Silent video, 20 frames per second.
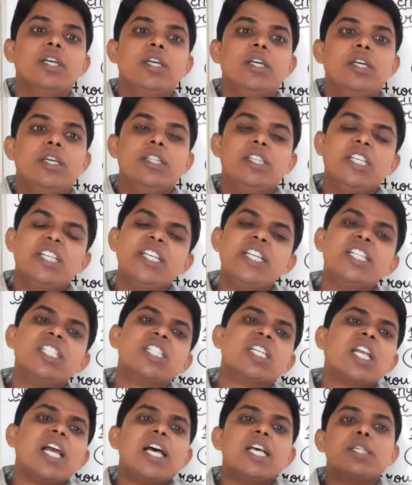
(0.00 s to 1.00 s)
in the next
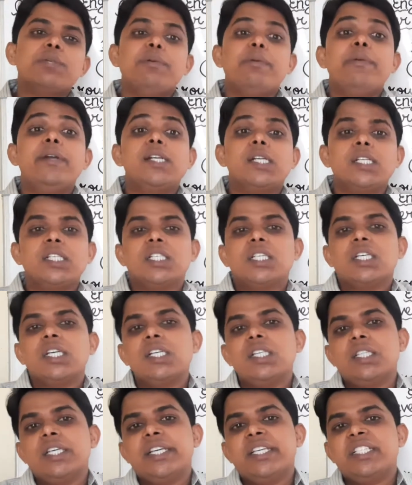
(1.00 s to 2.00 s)
class we will
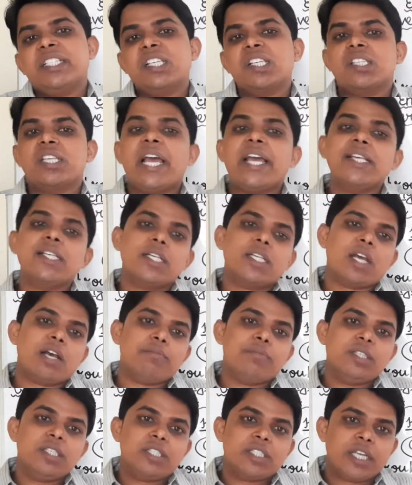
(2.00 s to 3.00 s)
discuss the exercises
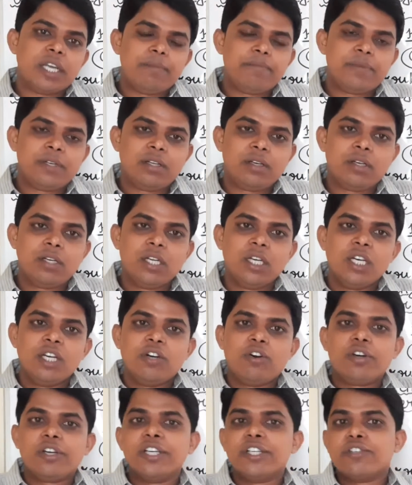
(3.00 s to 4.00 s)
of this chapter.
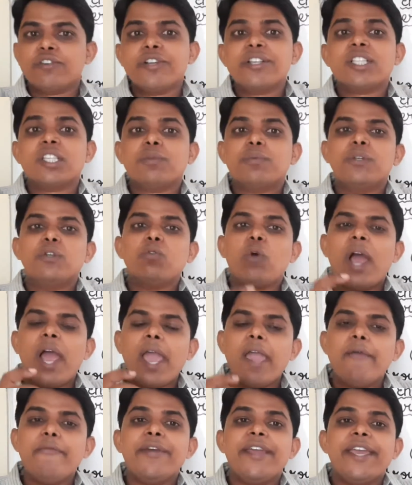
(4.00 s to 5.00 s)
Okay, students, if you
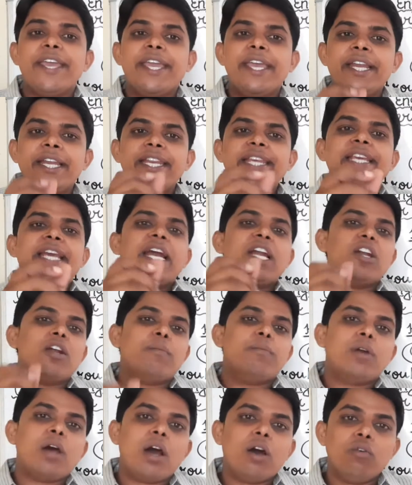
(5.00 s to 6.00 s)
have any kind
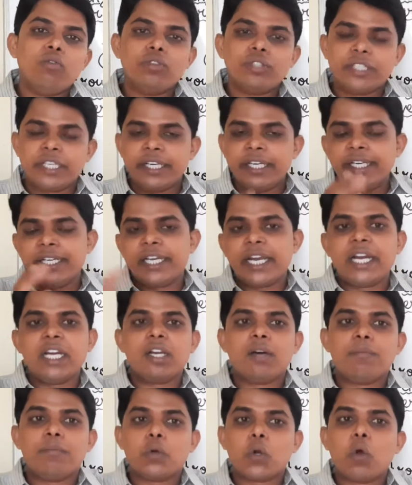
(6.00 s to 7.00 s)
of doubts, any kind
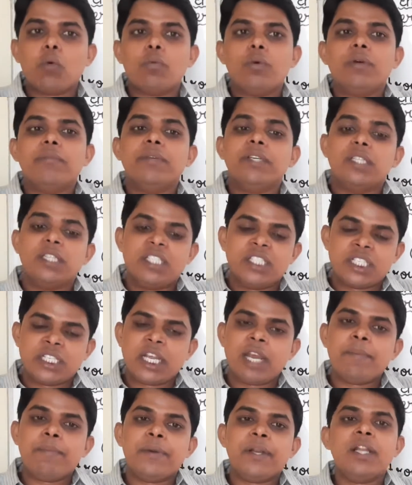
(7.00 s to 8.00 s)
of problem in this
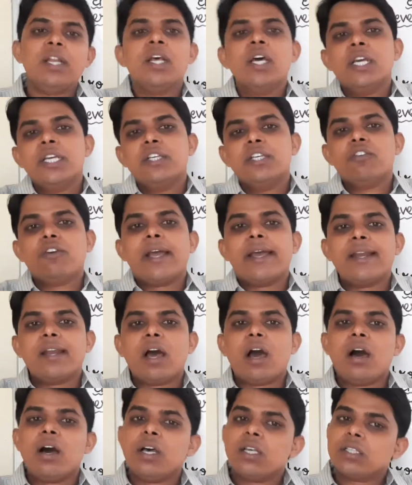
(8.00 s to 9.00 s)
chapter, you can
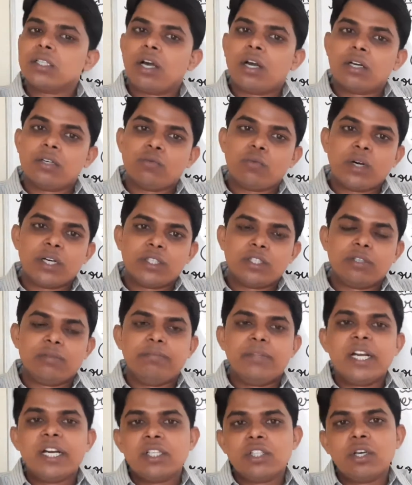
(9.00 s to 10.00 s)
ask on WhatsApp.
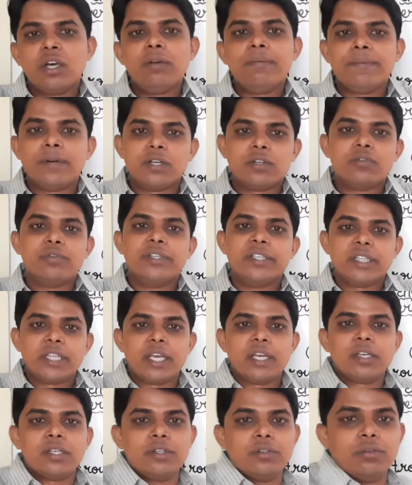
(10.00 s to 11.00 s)
That's all for today.
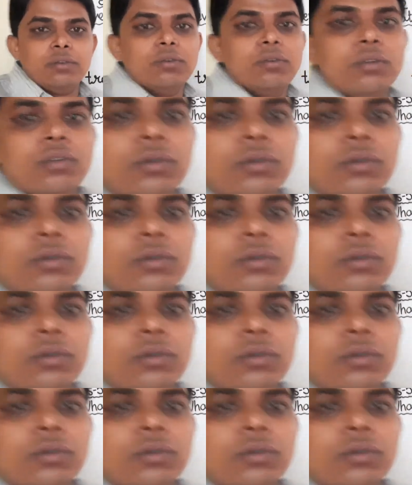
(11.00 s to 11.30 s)
Thank you.